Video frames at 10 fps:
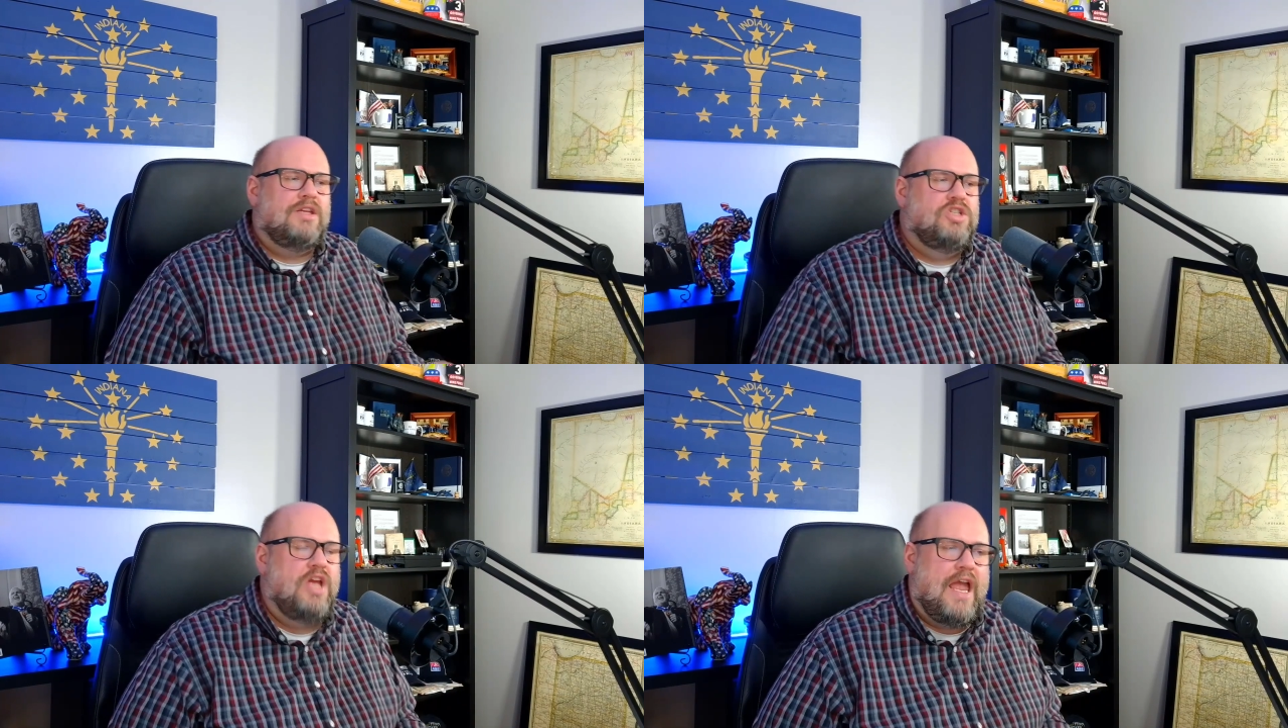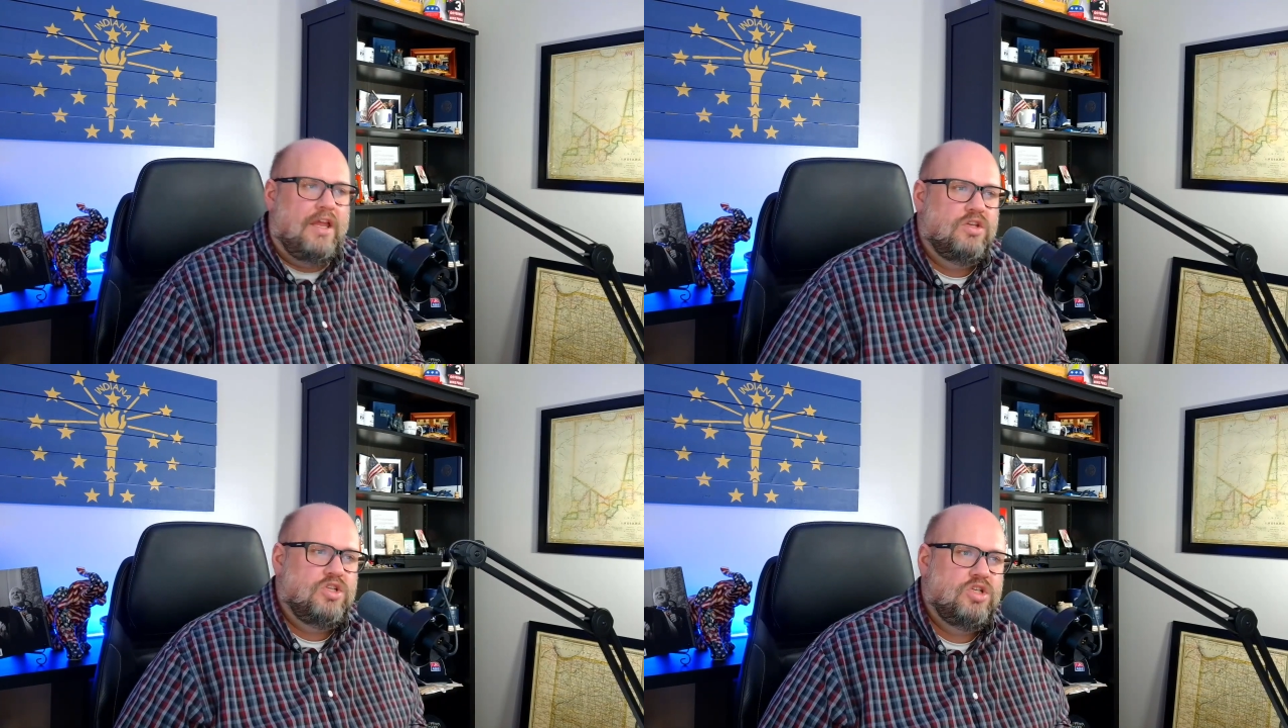
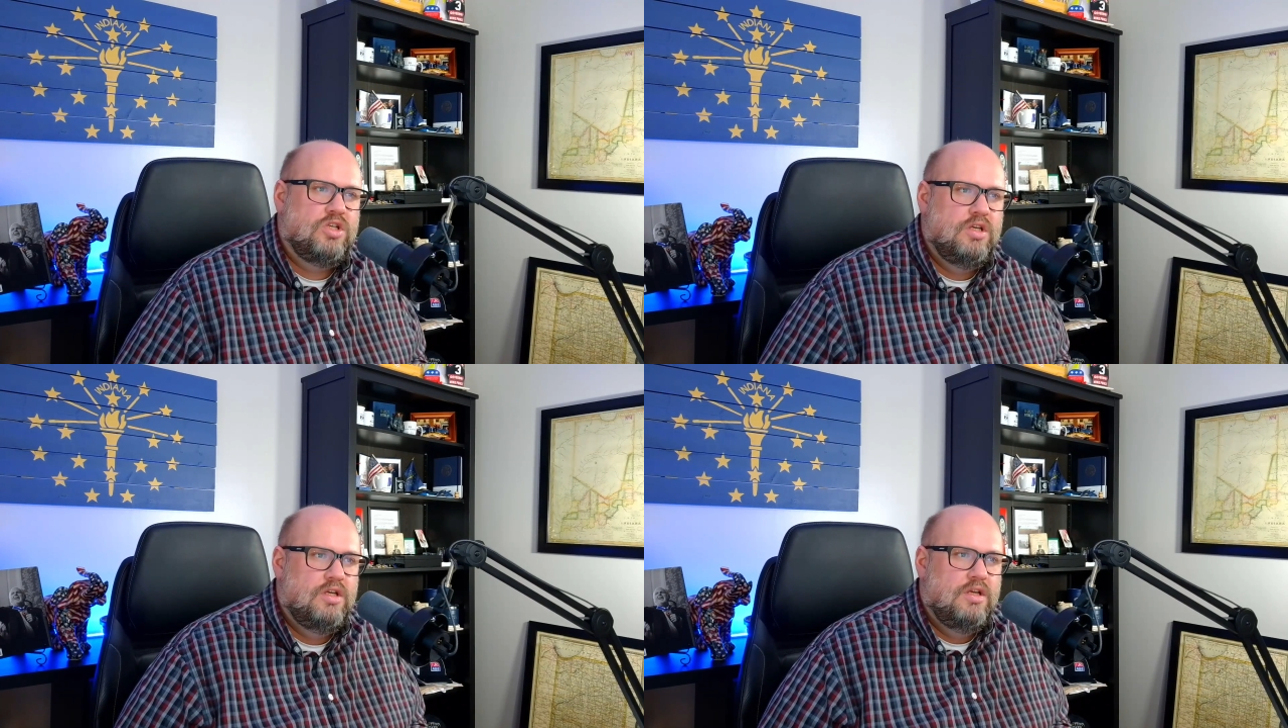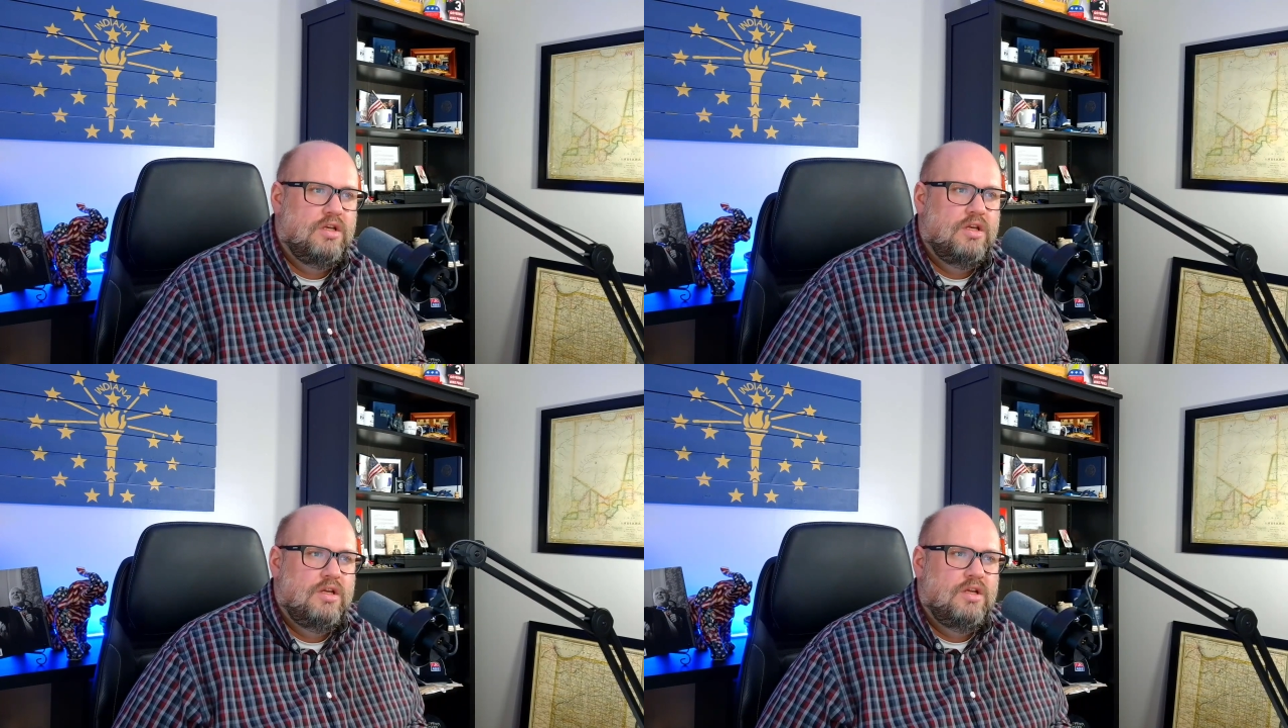change
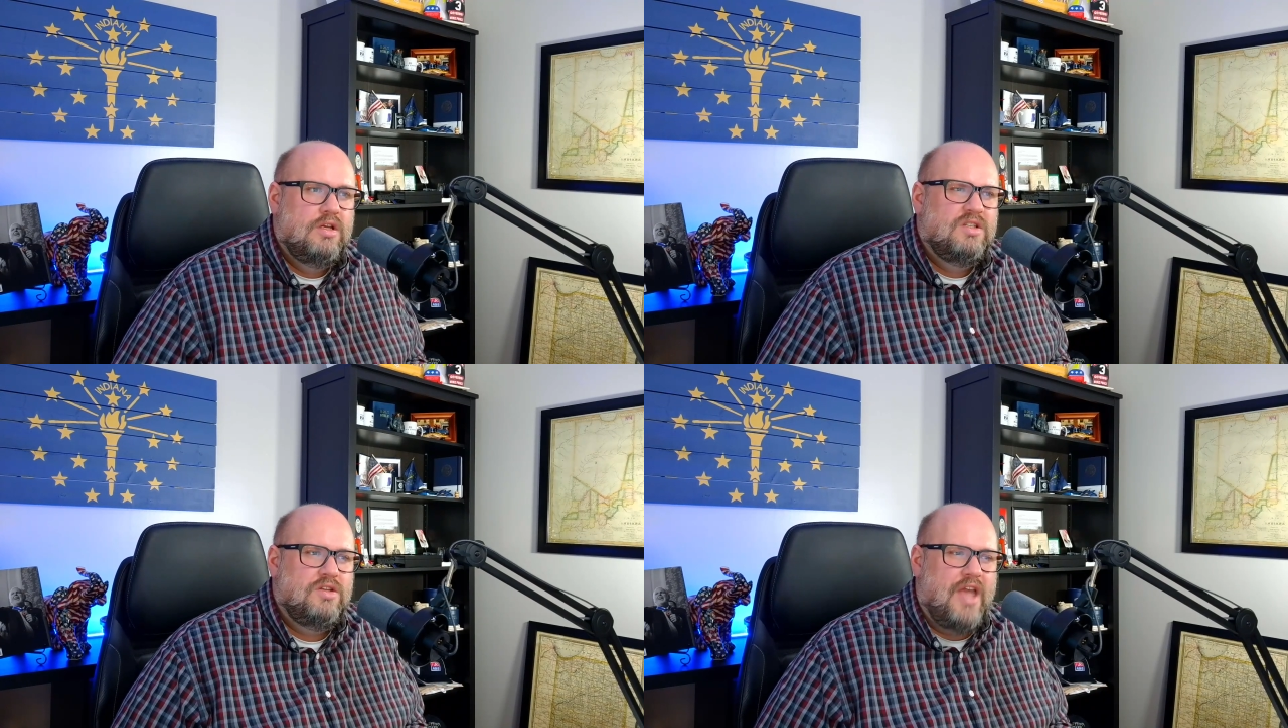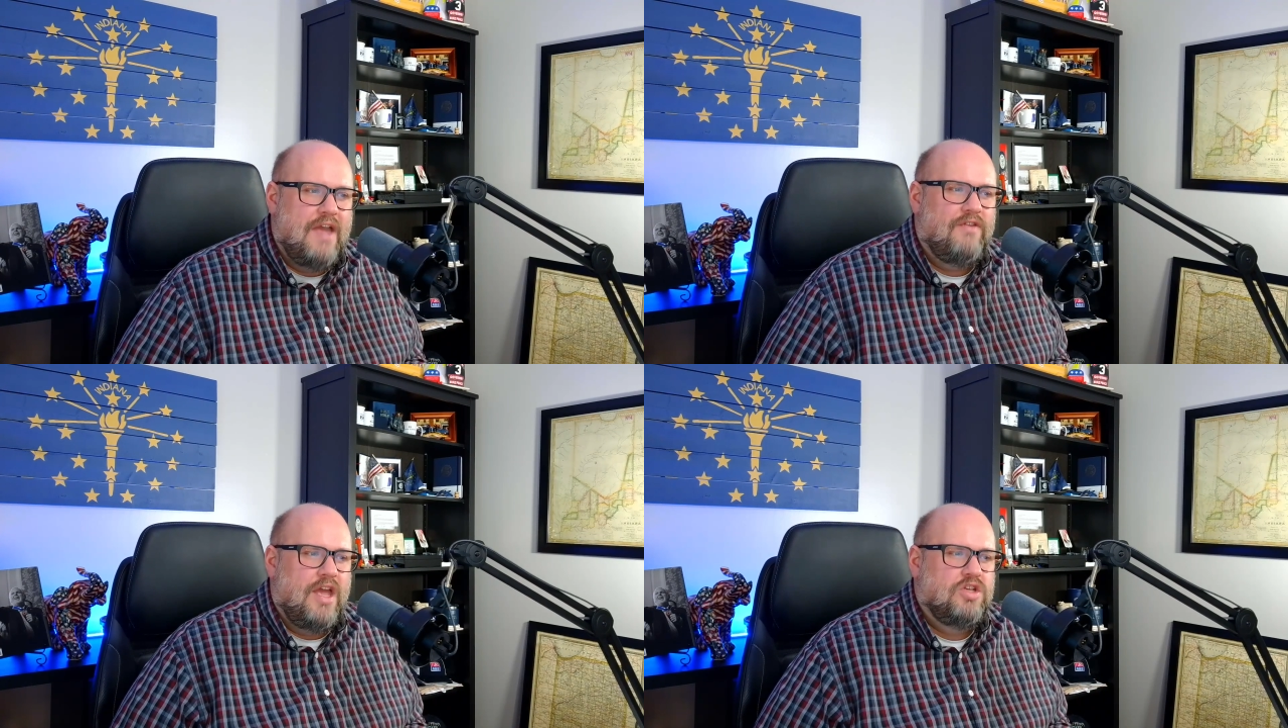to the
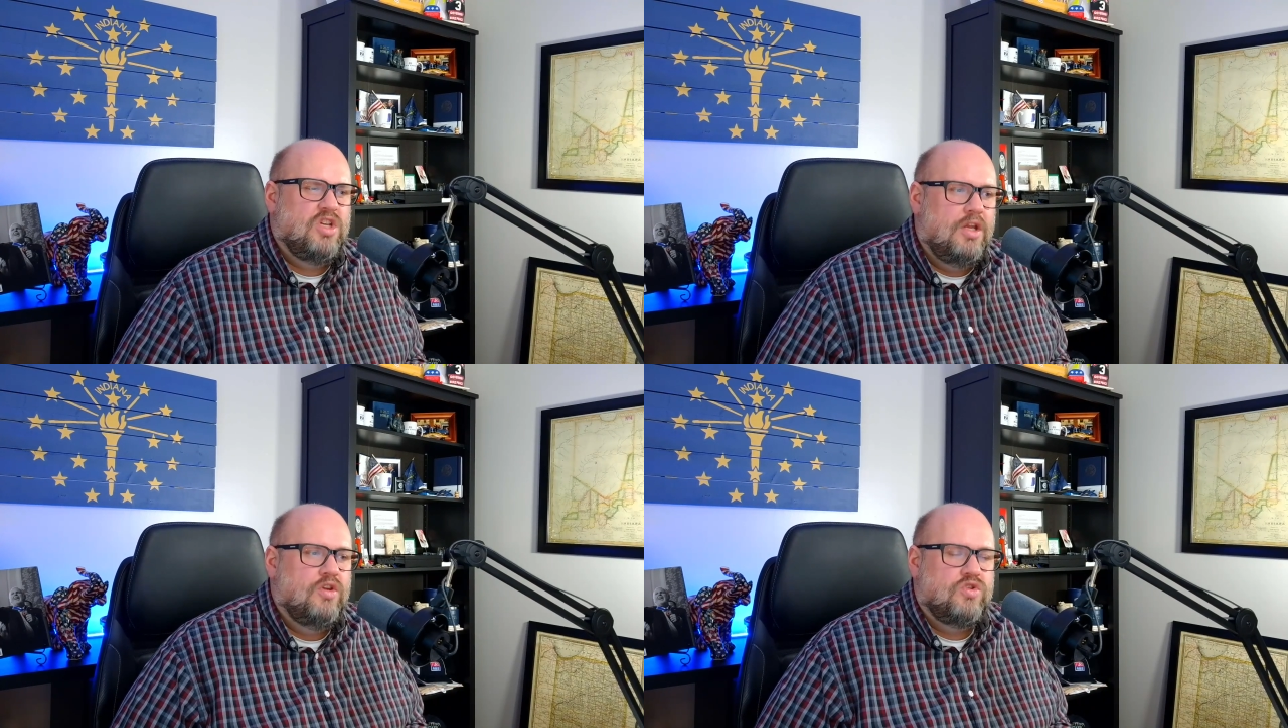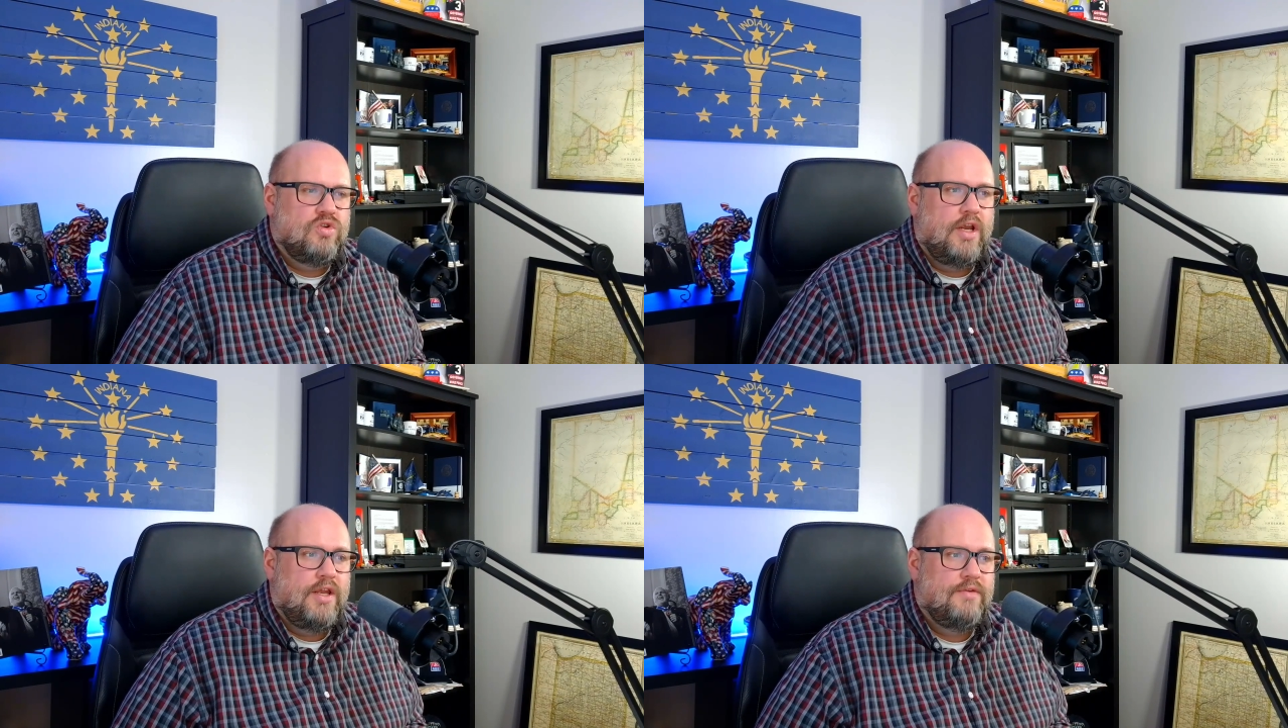aviation
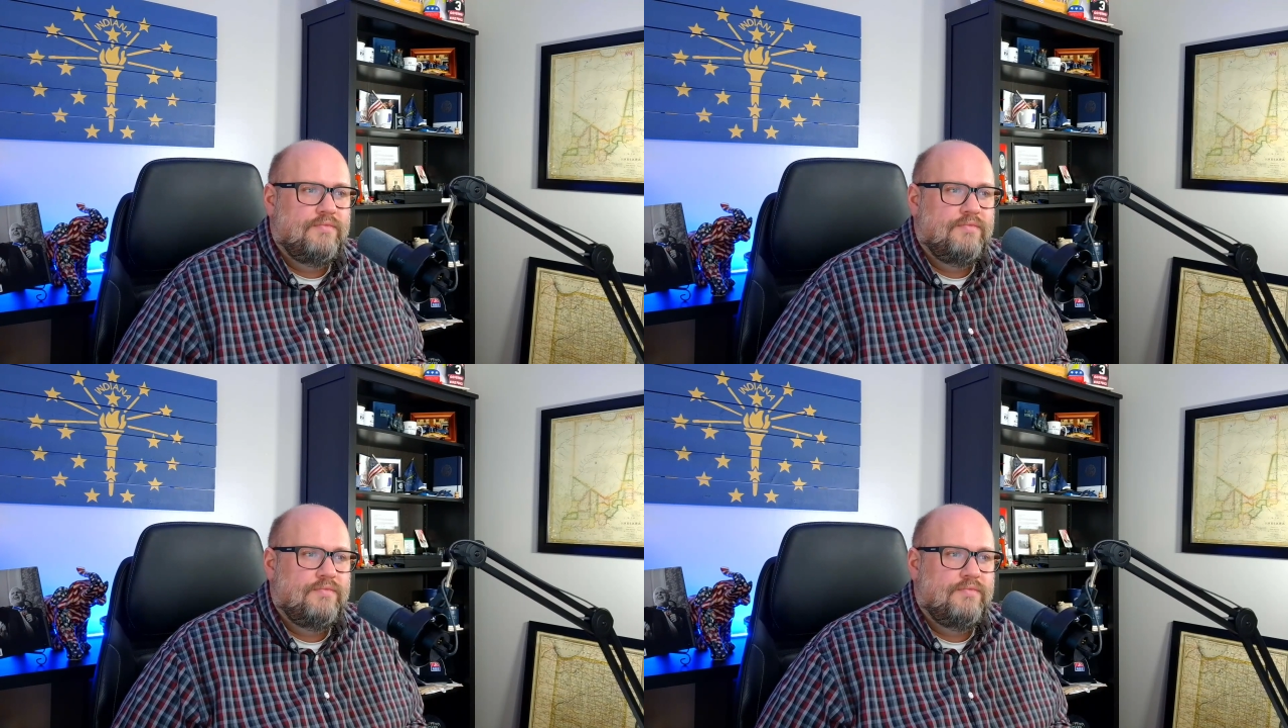industry.